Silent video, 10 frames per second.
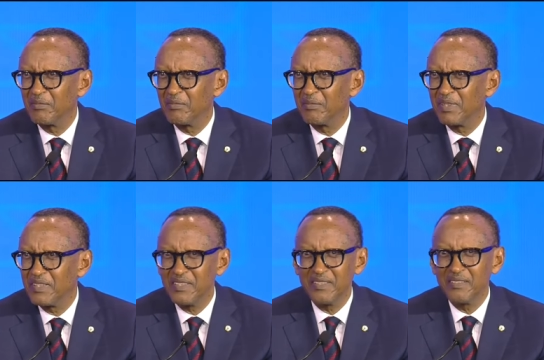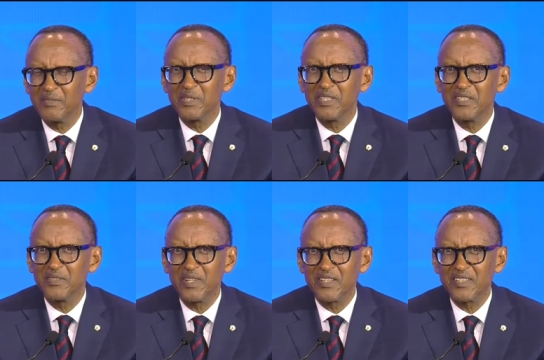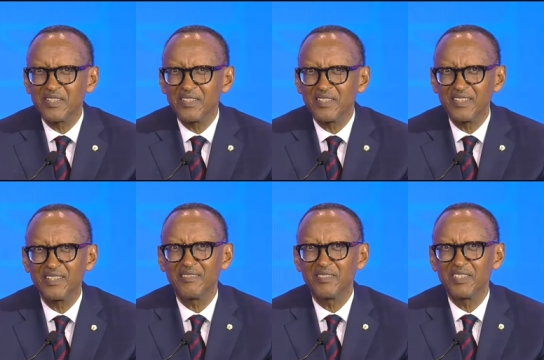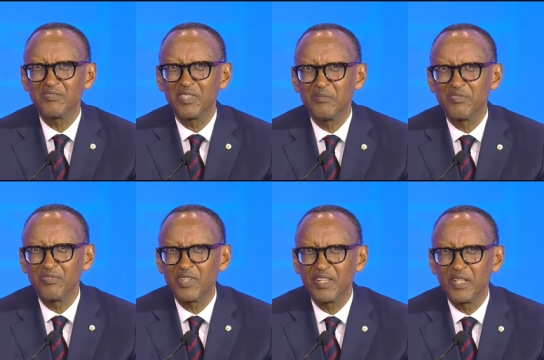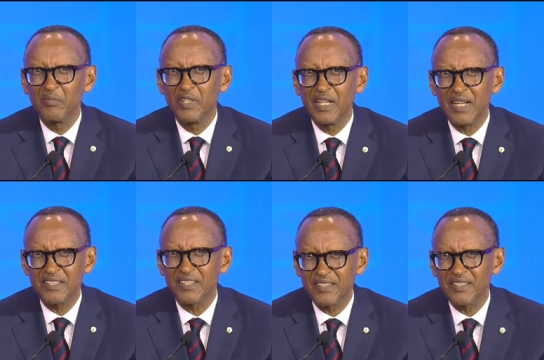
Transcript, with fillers: But then we need to ask, even before anybody asks